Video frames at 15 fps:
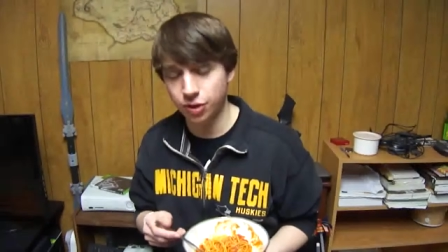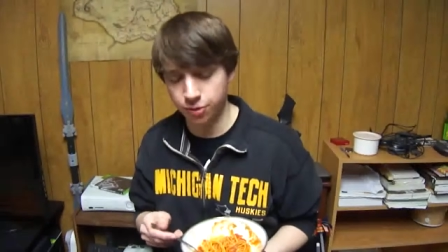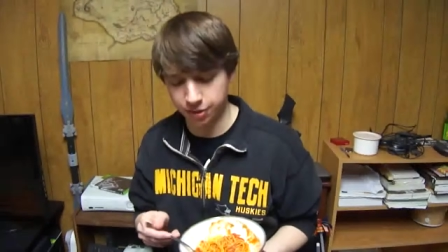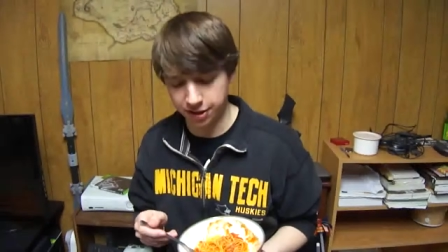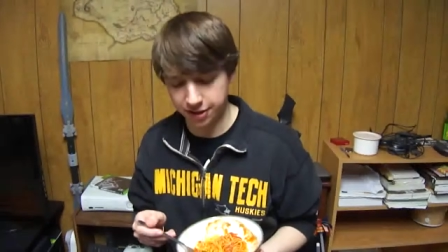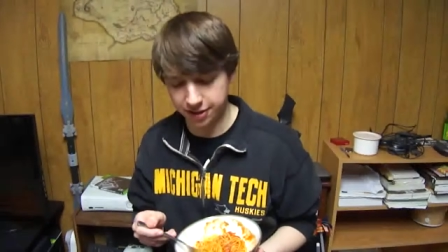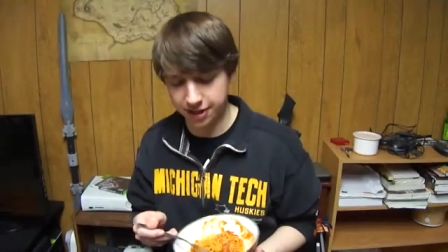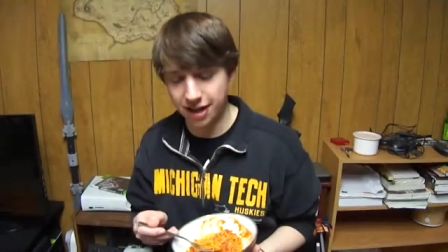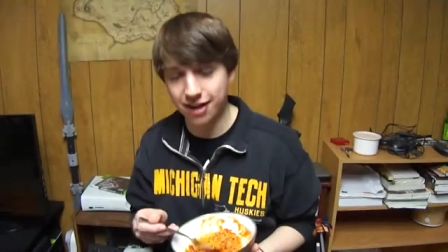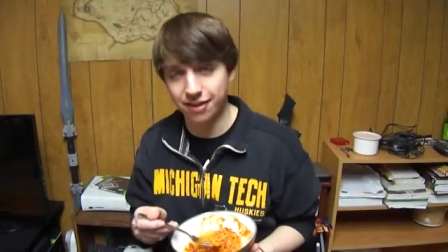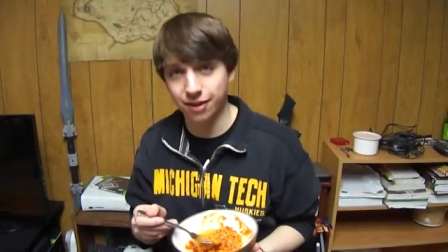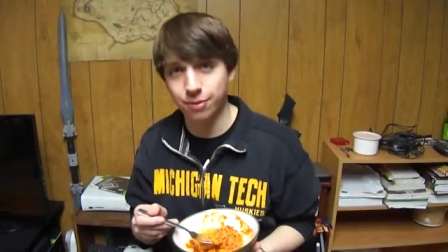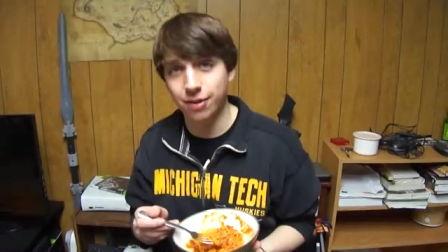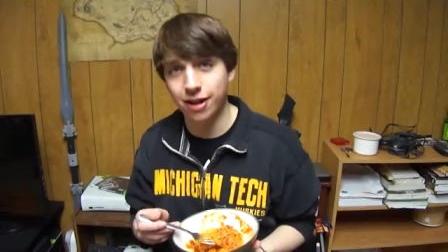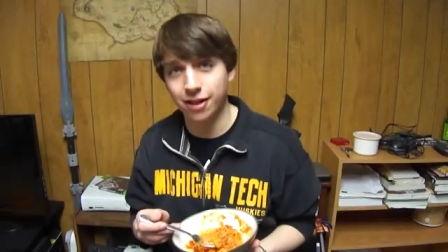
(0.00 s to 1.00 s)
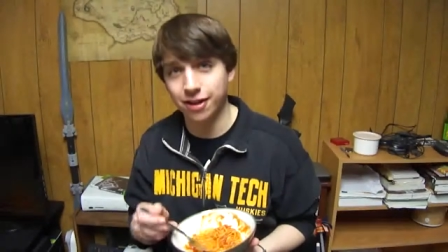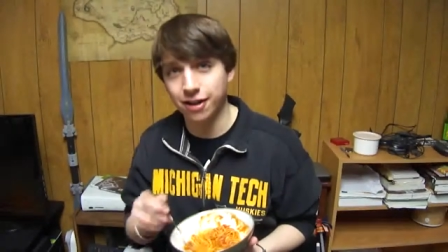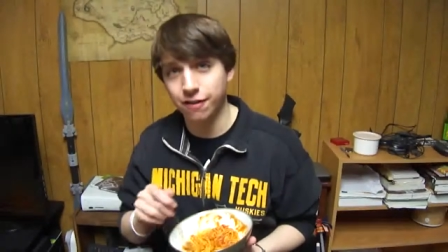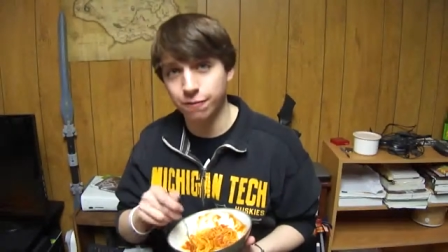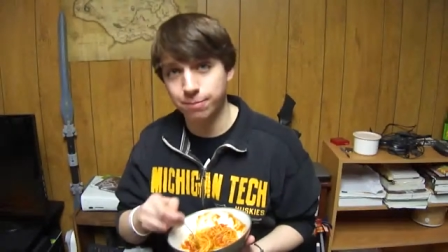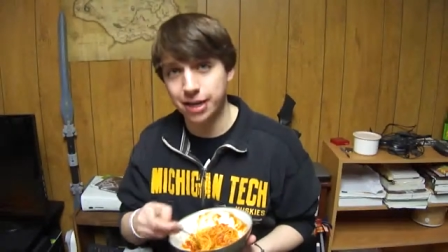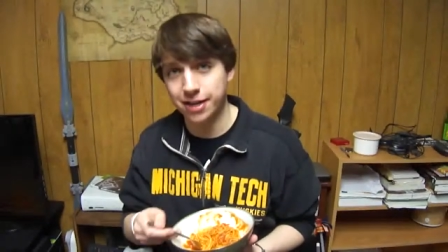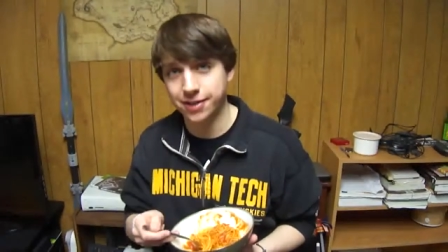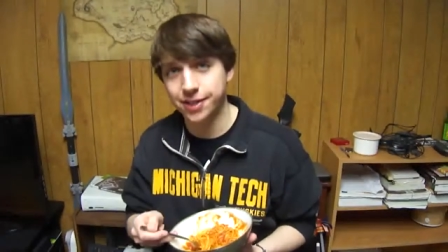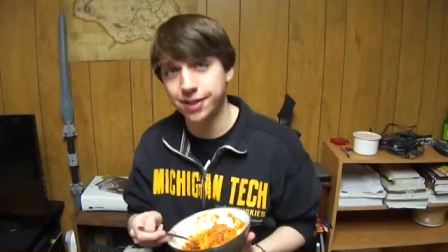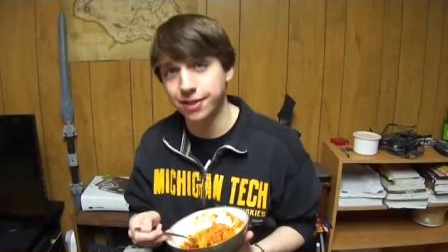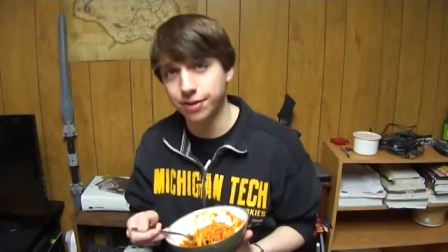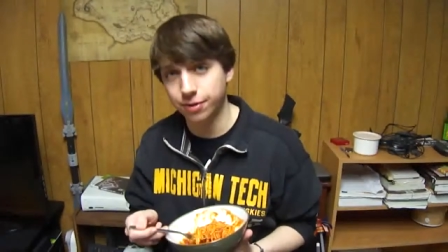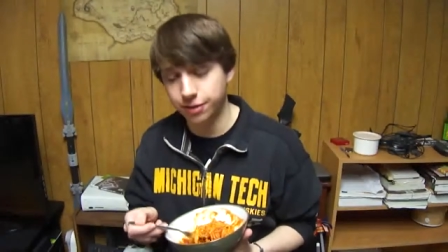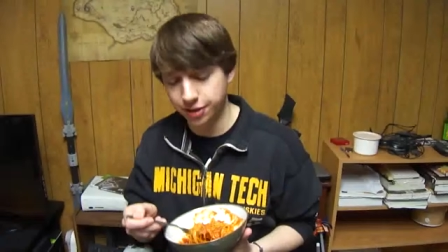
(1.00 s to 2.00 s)
who can deny the quality of
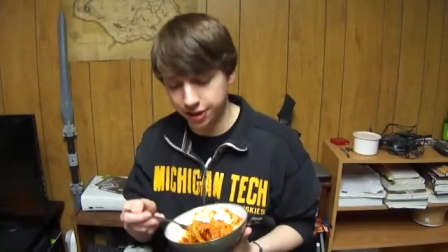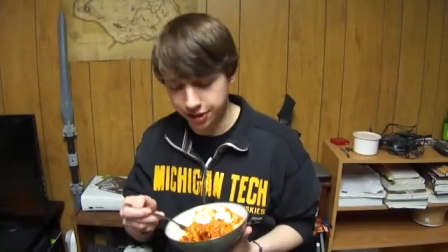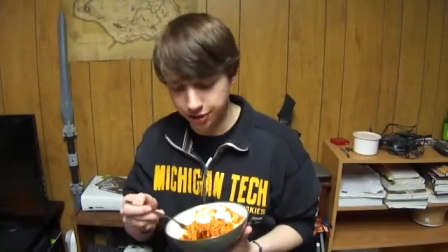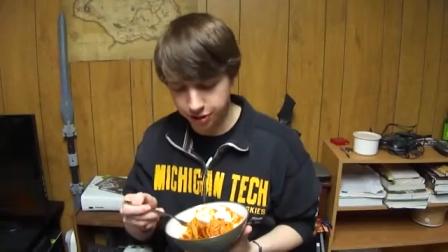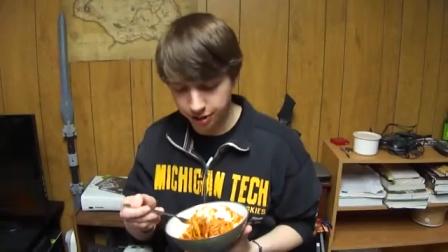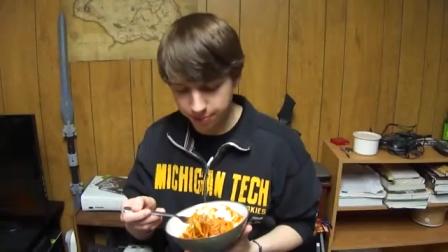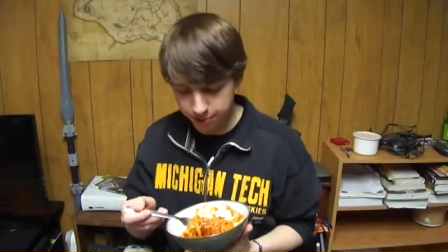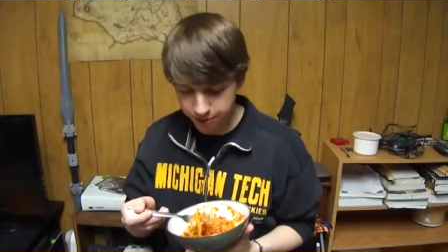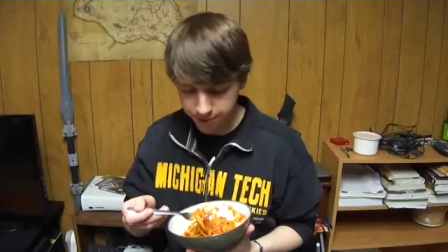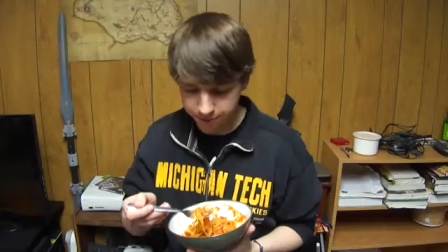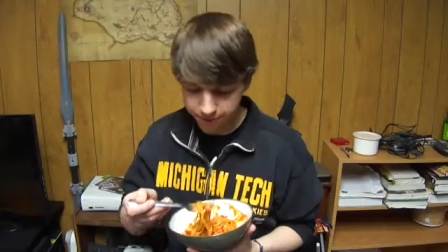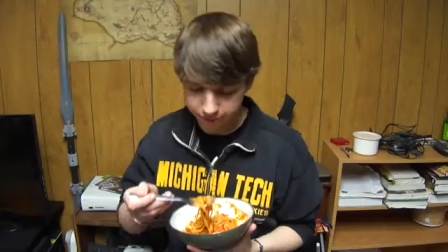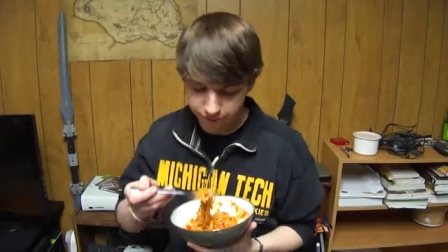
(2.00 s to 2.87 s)
pasta and tortilla chips?